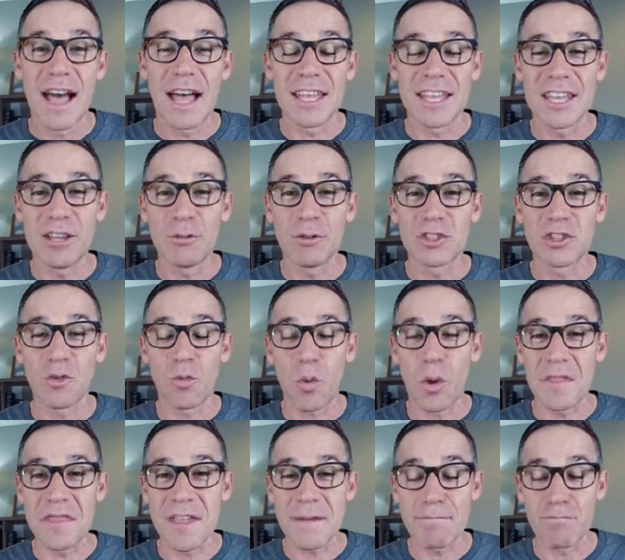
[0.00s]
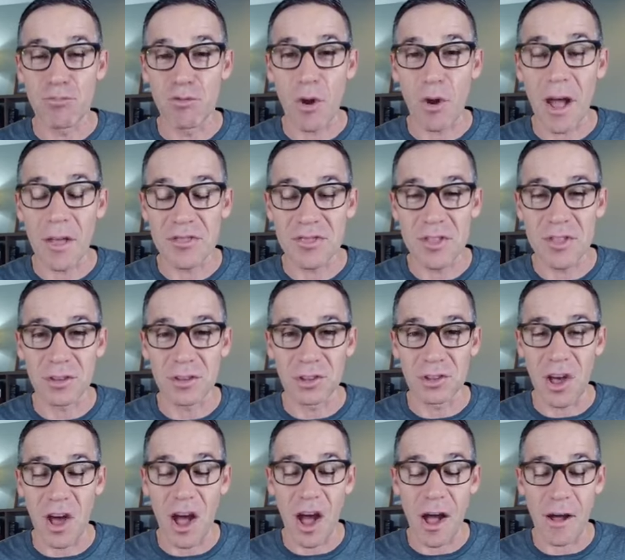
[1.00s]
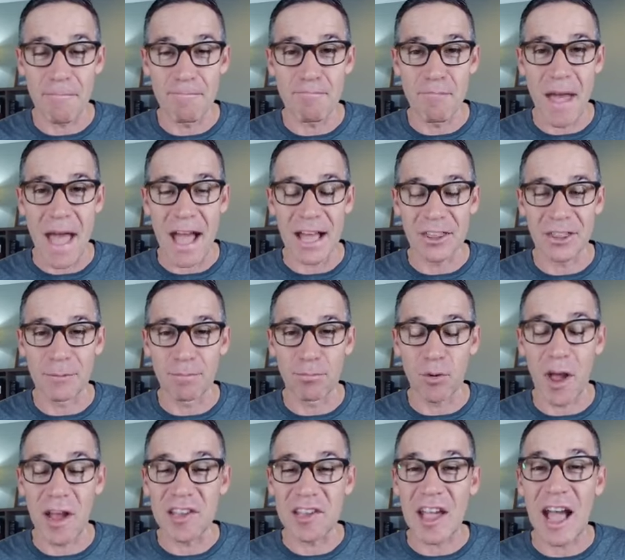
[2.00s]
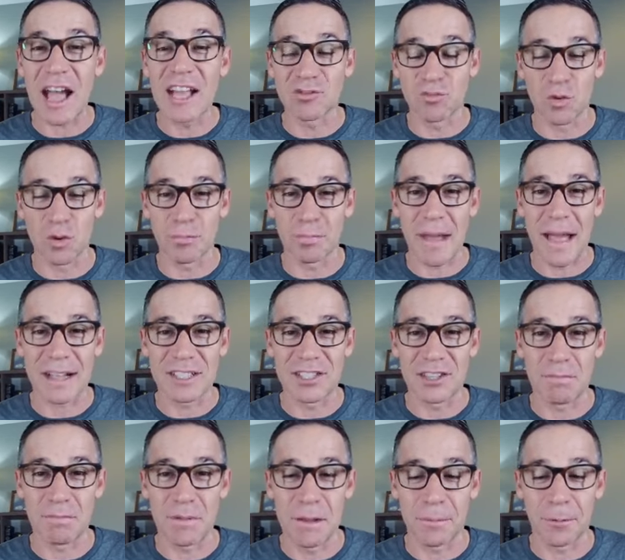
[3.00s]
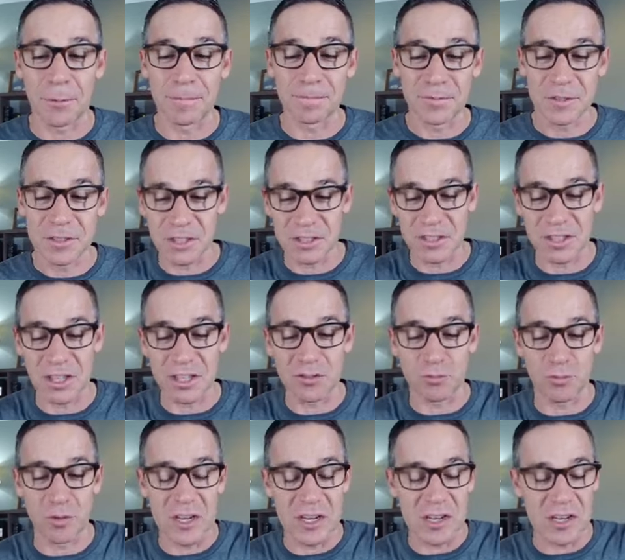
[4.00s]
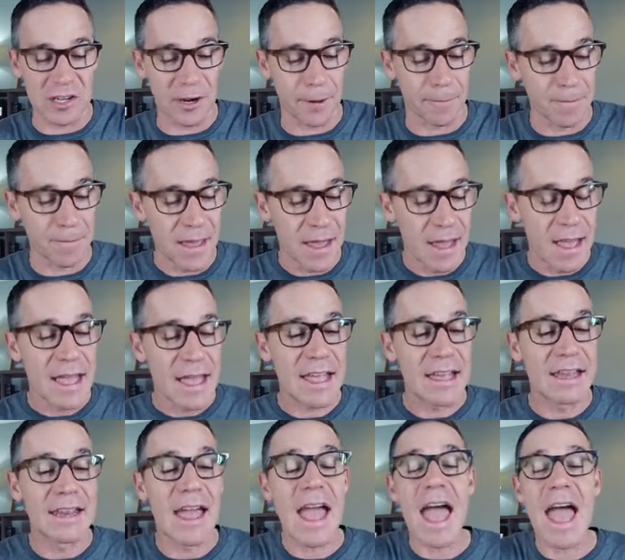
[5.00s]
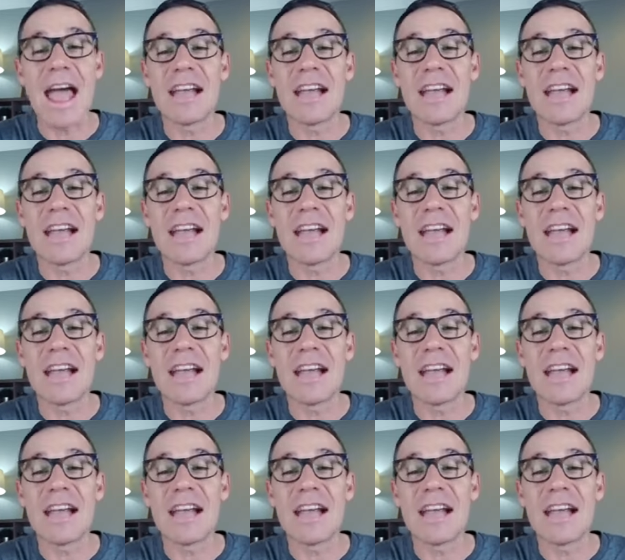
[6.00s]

He was the one that brought the law back, that brought God's word back to the people. So let's read here in